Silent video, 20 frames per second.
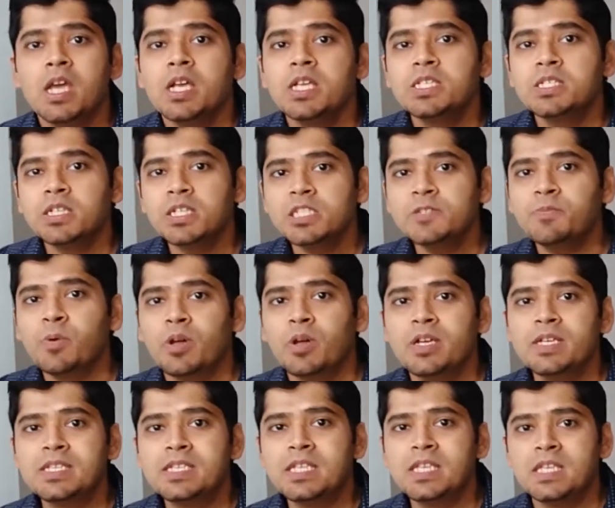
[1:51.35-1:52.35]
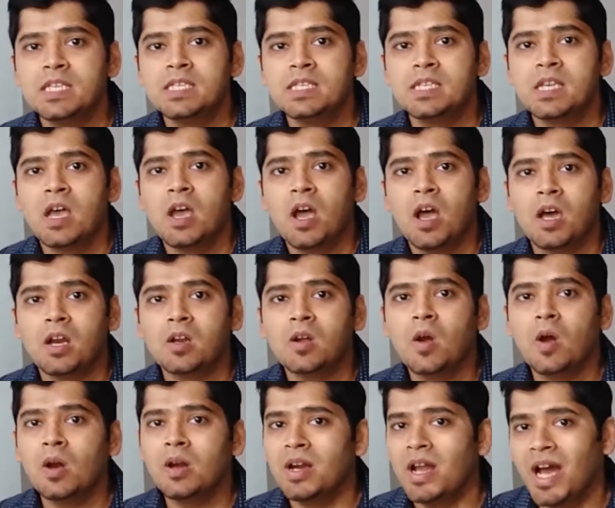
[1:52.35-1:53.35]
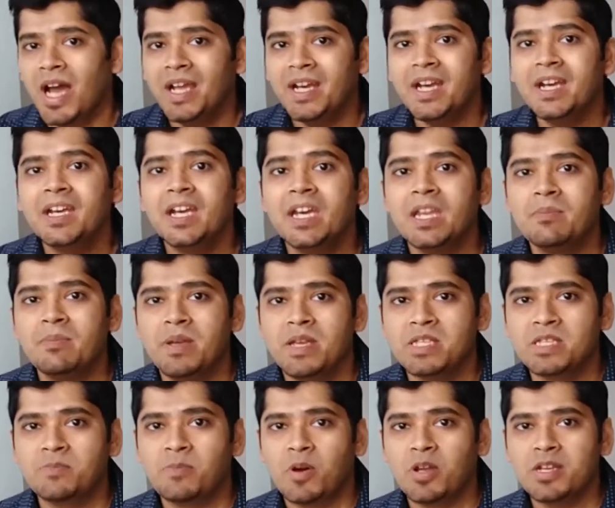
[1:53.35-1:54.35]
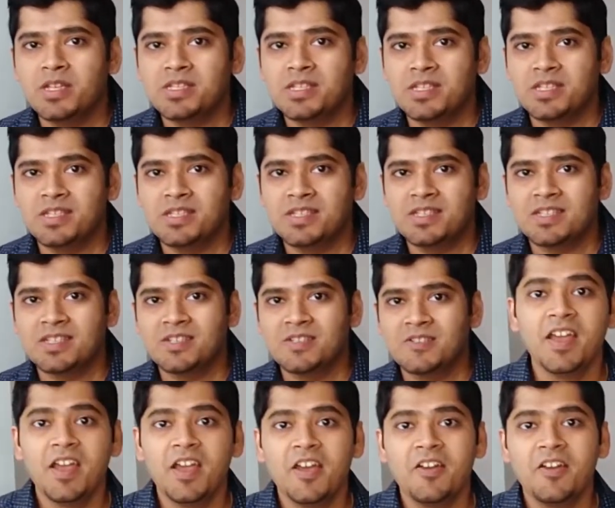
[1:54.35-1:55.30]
Such policies are called identity-based policies.